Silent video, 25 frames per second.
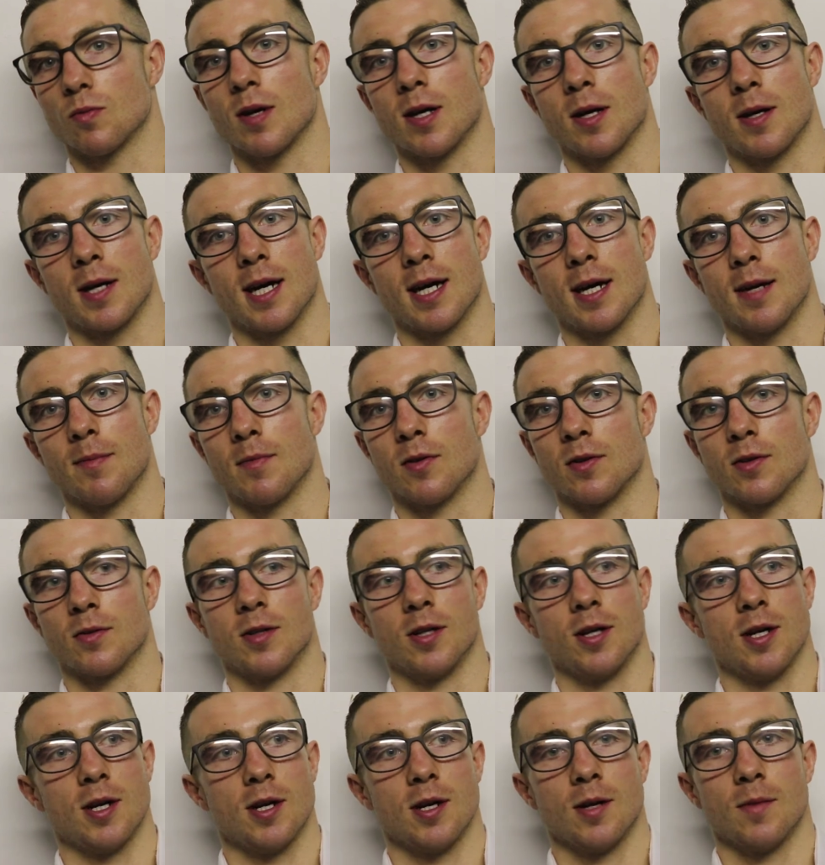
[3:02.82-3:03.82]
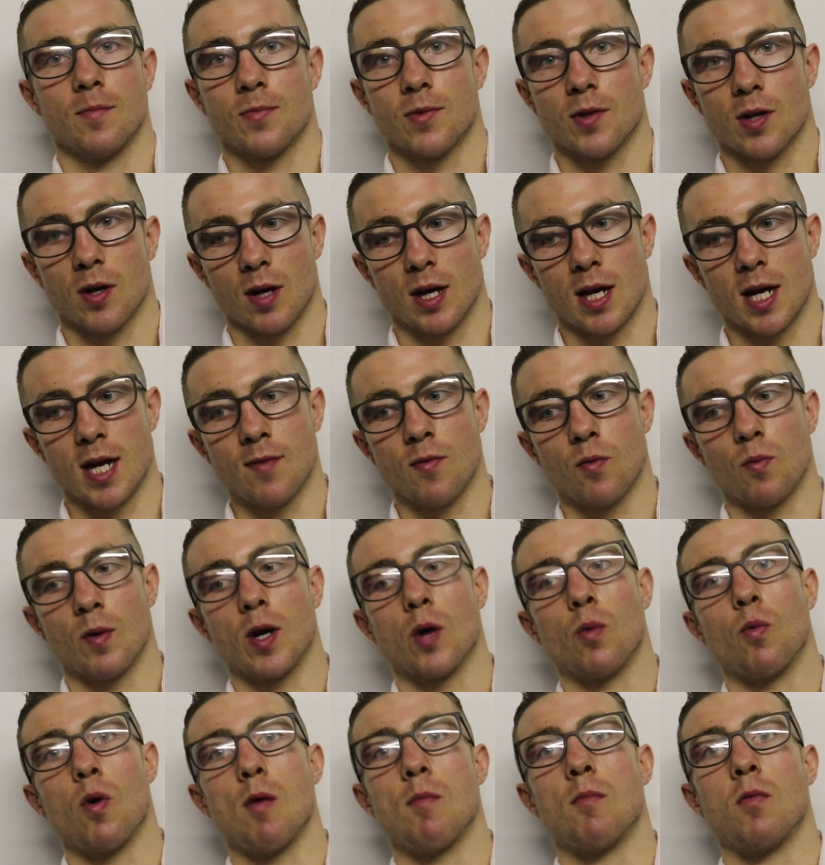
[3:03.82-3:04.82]
the way I am. And even when
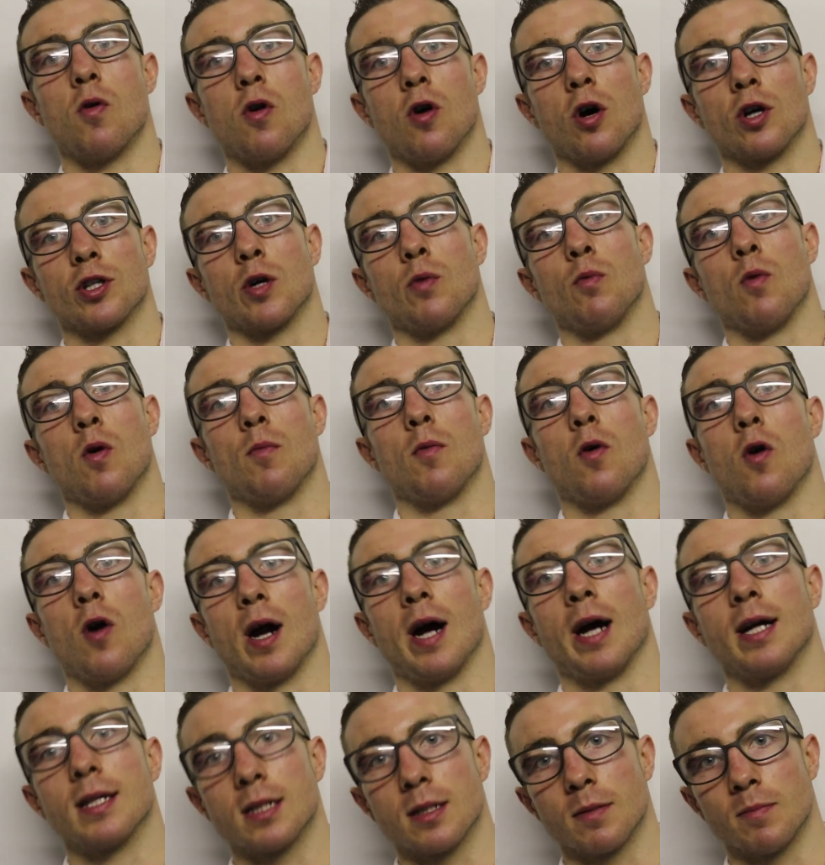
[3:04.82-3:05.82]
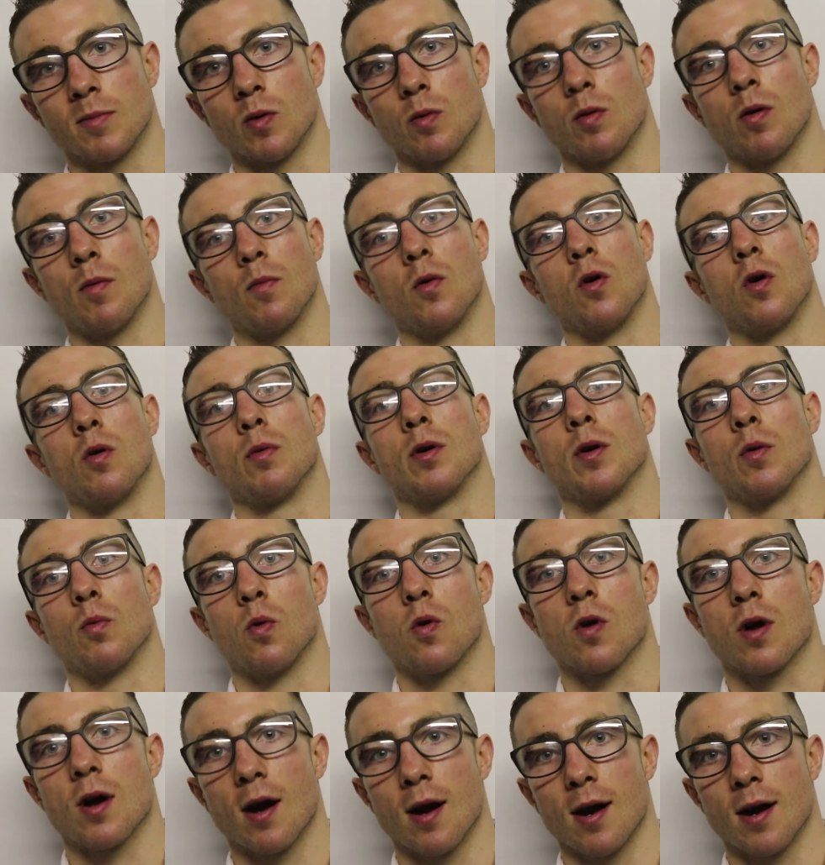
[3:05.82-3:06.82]
I want more, I don't want more handed to me. I want more when I
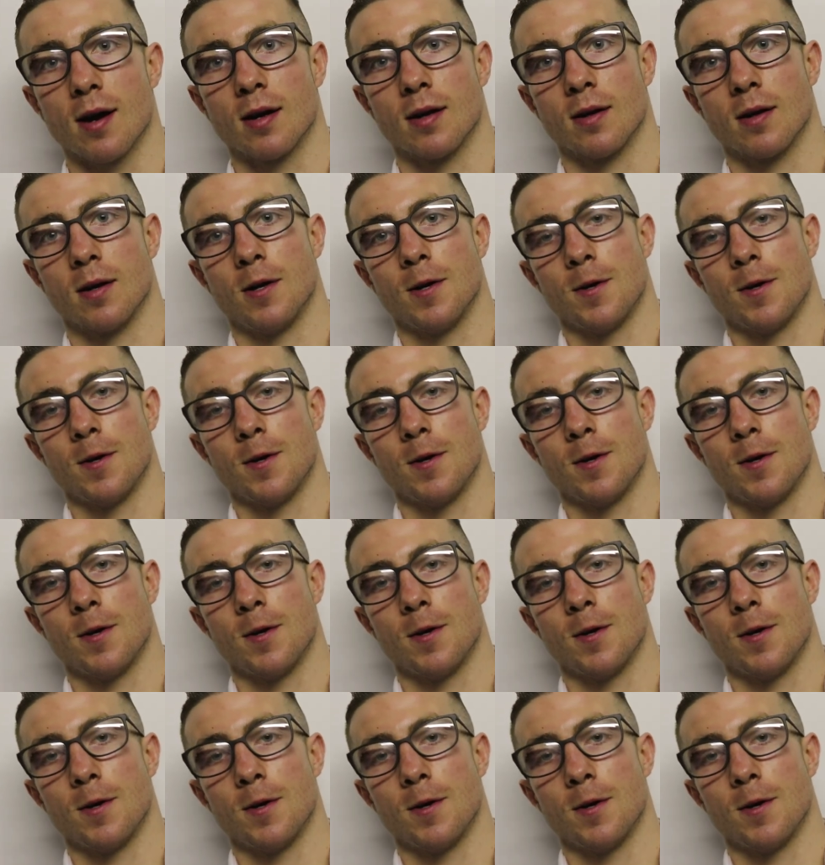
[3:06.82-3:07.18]
work hard.